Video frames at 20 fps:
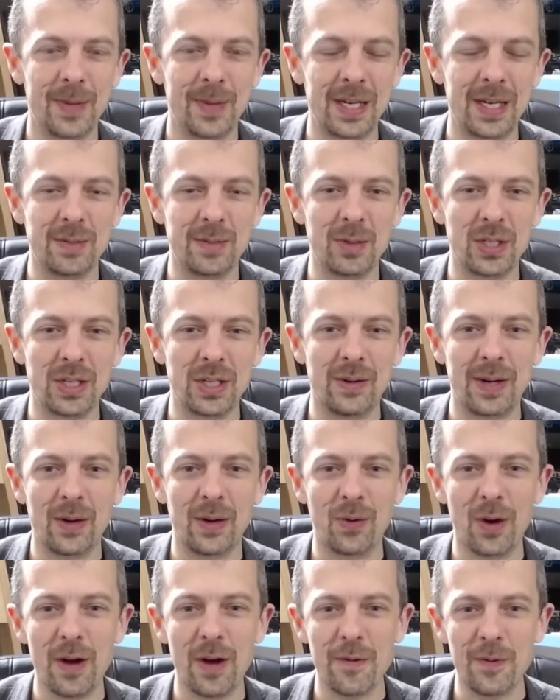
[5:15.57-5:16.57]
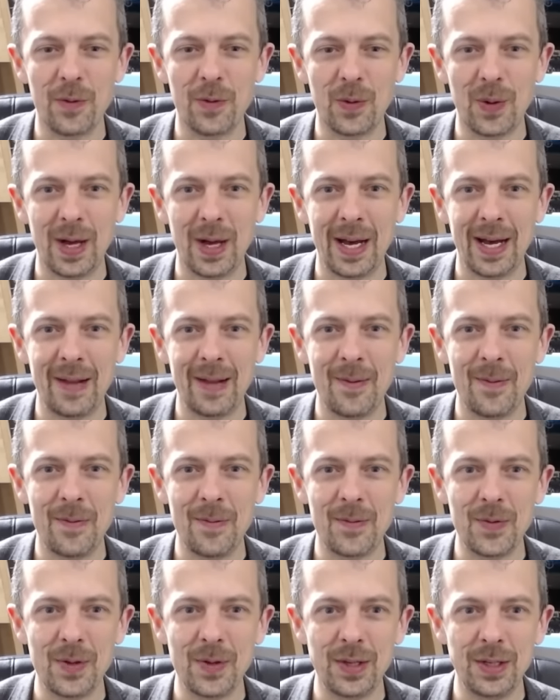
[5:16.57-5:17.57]
anti-materiel rifle
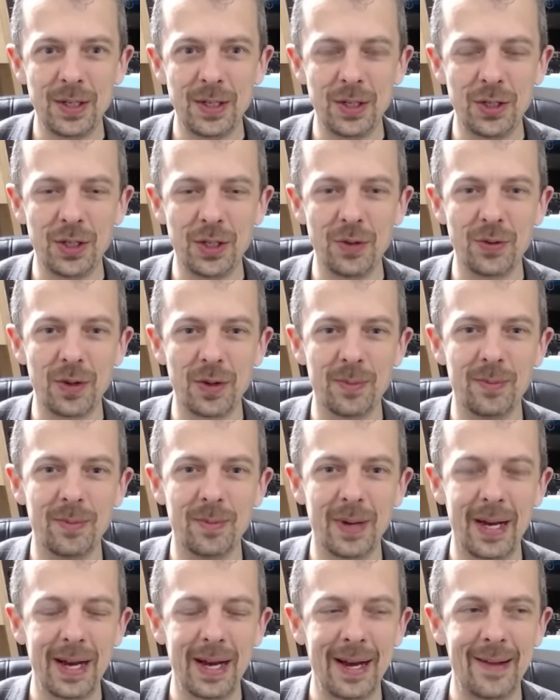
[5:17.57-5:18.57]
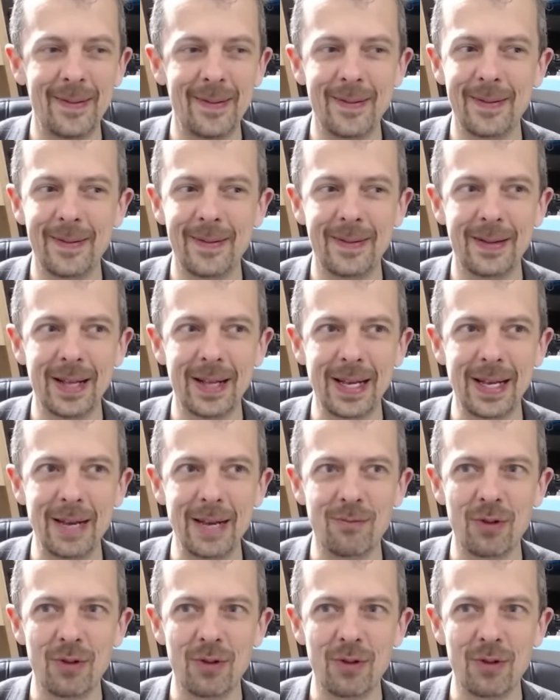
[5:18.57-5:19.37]
and shoot them and they keep